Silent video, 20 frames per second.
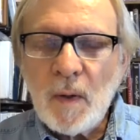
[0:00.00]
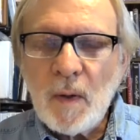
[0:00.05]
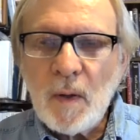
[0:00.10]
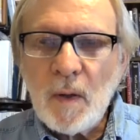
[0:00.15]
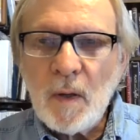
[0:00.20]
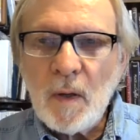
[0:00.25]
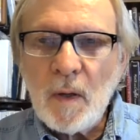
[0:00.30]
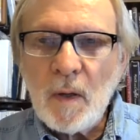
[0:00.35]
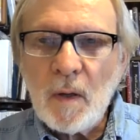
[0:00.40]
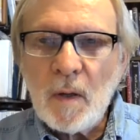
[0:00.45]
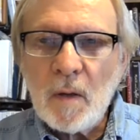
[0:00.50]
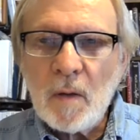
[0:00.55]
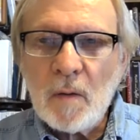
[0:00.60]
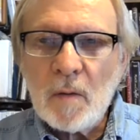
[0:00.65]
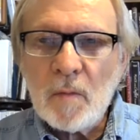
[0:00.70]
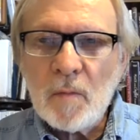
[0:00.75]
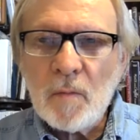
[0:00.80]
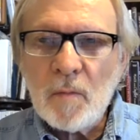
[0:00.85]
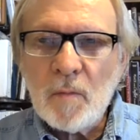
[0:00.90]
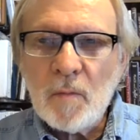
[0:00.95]
uh,
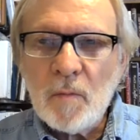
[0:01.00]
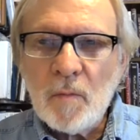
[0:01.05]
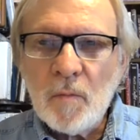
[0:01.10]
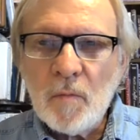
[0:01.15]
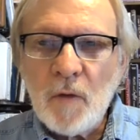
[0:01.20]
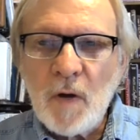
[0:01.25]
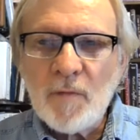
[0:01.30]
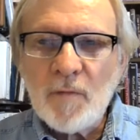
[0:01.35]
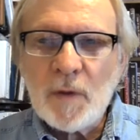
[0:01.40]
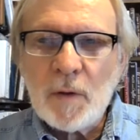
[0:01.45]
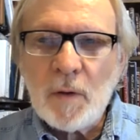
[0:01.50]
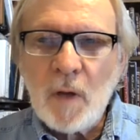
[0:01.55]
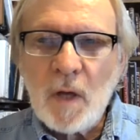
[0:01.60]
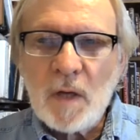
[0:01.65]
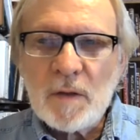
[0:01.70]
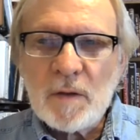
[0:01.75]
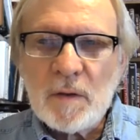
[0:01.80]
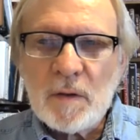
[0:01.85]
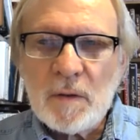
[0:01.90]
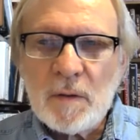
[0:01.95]
Reverend
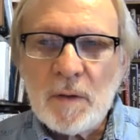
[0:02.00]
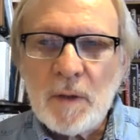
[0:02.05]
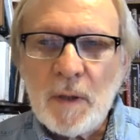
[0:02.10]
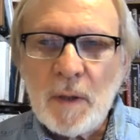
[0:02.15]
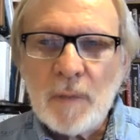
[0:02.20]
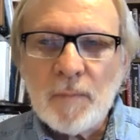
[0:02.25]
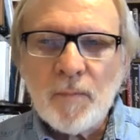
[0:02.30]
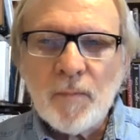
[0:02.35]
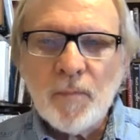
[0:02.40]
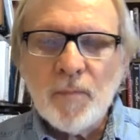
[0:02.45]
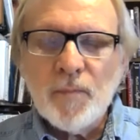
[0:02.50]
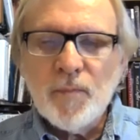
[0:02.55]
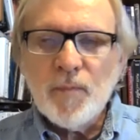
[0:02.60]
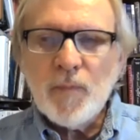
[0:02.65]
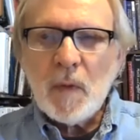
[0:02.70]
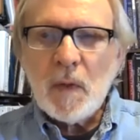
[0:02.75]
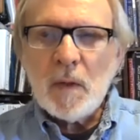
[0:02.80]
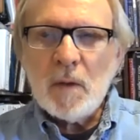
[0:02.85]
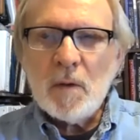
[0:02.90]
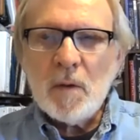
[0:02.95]
Lawson said,
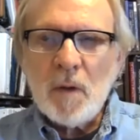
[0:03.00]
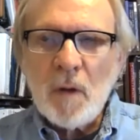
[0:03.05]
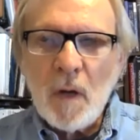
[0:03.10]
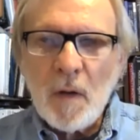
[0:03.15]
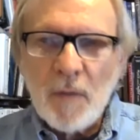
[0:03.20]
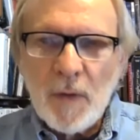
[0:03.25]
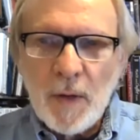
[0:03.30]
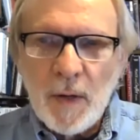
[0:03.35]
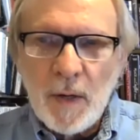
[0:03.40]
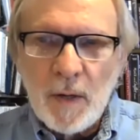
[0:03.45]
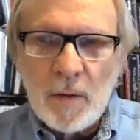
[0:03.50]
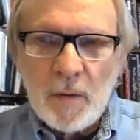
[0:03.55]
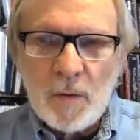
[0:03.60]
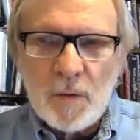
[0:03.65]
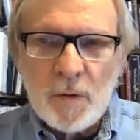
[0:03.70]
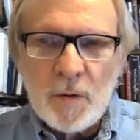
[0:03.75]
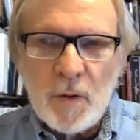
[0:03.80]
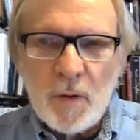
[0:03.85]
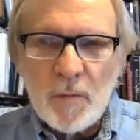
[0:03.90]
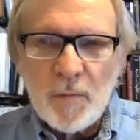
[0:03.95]
do you have a
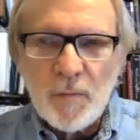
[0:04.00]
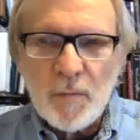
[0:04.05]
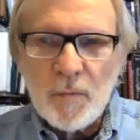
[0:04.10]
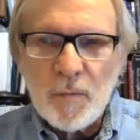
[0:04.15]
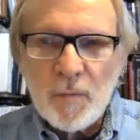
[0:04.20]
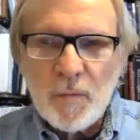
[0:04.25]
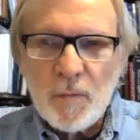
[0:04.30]
handkerchief?